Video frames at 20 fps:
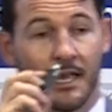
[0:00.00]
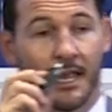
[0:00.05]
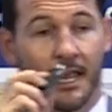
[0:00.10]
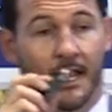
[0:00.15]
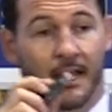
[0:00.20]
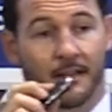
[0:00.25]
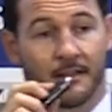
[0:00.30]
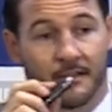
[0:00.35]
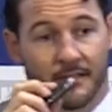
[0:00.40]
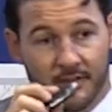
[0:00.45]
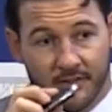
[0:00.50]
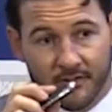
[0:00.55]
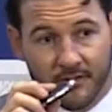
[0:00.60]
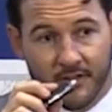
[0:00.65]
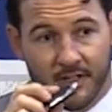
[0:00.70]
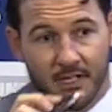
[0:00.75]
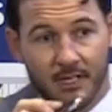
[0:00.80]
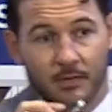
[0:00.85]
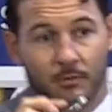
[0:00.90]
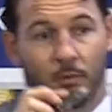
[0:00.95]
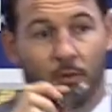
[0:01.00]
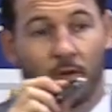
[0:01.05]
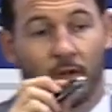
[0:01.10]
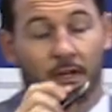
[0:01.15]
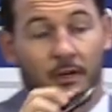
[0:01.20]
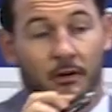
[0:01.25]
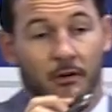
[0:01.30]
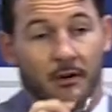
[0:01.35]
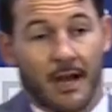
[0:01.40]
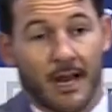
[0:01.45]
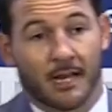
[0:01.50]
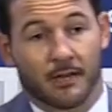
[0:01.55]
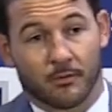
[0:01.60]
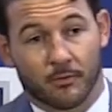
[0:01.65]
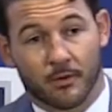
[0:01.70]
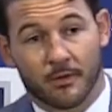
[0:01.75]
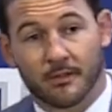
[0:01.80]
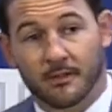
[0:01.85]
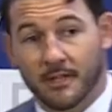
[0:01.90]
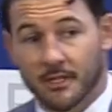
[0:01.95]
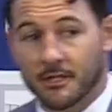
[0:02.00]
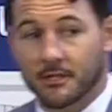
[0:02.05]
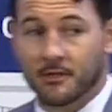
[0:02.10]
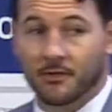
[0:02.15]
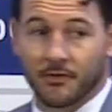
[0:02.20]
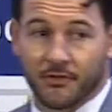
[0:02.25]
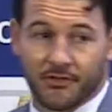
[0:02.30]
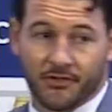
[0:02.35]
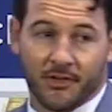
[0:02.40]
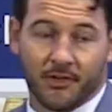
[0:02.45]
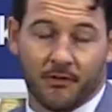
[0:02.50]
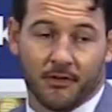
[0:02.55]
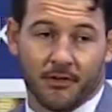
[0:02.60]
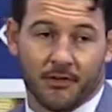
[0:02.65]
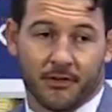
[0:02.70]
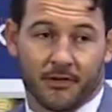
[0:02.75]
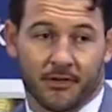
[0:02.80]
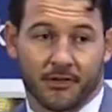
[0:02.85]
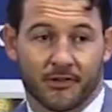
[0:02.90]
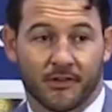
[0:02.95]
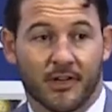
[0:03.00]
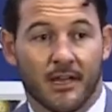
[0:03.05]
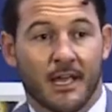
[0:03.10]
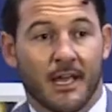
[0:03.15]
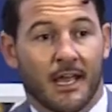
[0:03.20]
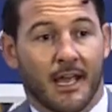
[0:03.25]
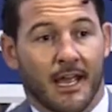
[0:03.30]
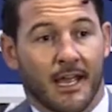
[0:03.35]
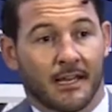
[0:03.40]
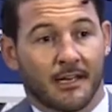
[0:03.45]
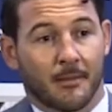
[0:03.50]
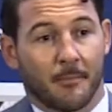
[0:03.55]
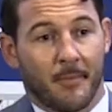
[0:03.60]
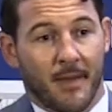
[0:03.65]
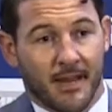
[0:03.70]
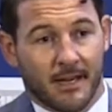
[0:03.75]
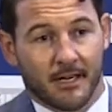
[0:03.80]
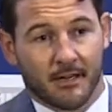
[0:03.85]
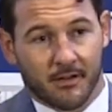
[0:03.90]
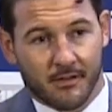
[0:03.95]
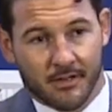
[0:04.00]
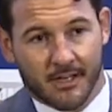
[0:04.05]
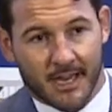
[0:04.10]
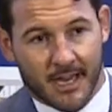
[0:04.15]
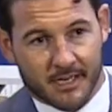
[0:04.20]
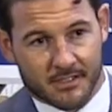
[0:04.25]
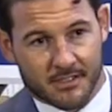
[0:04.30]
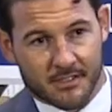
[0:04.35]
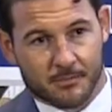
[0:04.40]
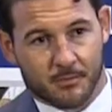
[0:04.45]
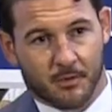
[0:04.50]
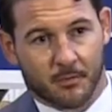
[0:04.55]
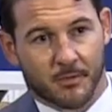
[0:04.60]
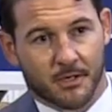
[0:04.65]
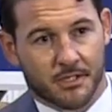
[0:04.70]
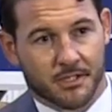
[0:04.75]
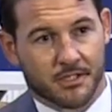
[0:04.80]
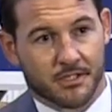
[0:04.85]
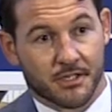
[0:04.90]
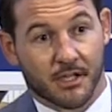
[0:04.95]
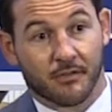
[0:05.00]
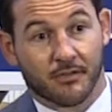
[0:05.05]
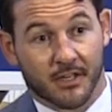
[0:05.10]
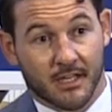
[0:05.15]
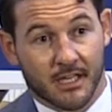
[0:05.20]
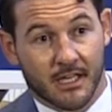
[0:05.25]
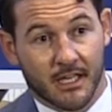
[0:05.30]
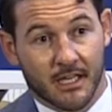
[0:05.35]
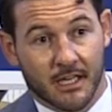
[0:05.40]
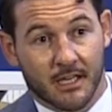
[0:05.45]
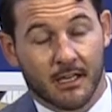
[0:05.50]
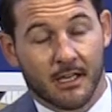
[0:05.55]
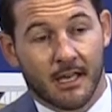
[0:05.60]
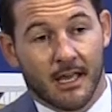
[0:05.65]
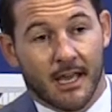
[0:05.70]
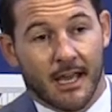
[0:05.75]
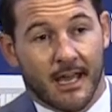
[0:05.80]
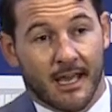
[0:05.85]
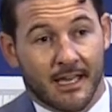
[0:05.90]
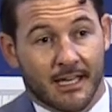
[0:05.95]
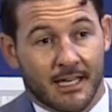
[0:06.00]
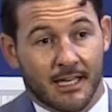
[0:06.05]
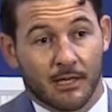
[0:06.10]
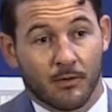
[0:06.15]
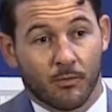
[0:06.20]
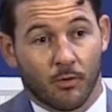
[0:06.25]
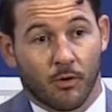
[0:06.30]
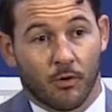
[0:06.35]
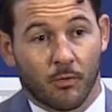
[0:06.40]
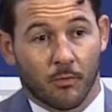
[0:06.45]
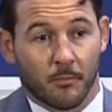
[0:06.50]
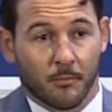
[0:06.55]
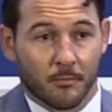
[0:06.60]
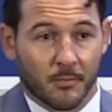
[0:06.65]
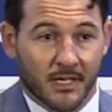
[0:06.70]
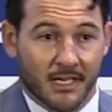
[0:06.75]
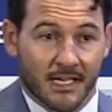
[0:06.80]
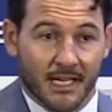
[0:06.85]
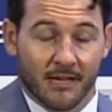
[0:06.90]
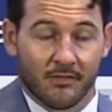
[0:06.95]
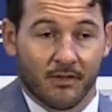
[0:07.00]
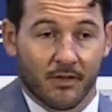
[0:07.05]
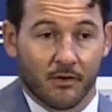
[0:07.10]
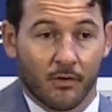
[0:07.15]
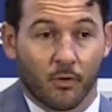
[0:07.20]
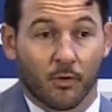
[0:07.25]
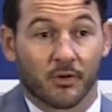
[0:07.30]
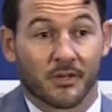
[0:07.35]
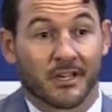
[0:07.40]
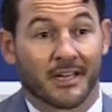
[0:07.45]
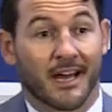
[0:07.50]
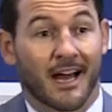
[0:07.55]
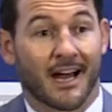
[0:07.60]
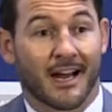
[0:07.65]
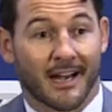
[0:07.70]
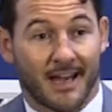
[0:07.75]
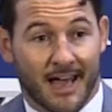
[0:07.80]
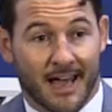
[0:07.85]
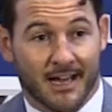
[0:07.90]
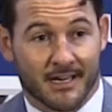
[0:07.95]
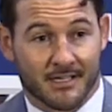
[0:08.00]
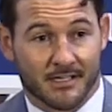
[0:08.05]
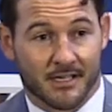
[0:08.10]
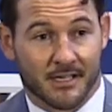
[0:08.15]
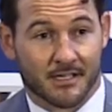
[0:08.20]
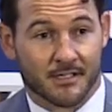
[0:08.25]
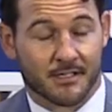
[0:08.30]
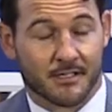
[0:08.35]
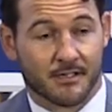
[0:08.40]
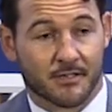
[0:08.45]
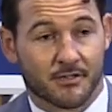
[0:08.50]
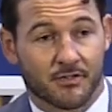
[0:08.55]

and this key will interact with digital cylinders, and depending on the access permissions of the key, a key will be given or denied access.